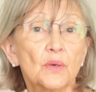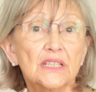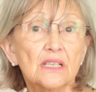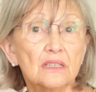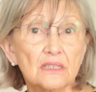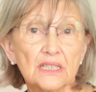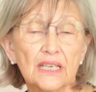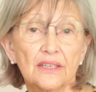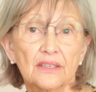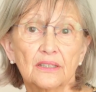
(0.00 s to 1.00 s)
quite a lot
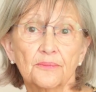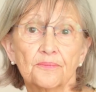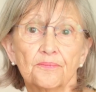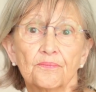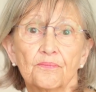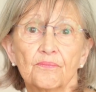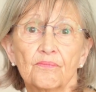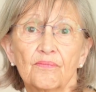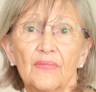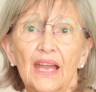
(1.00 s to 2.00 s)
together.
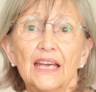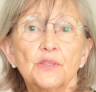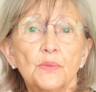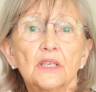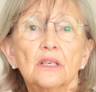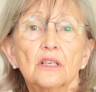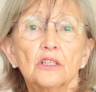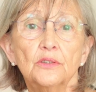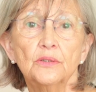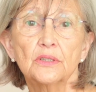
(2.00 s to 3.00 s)
As we
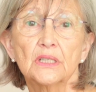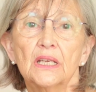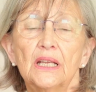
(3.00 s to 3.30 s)
conclude,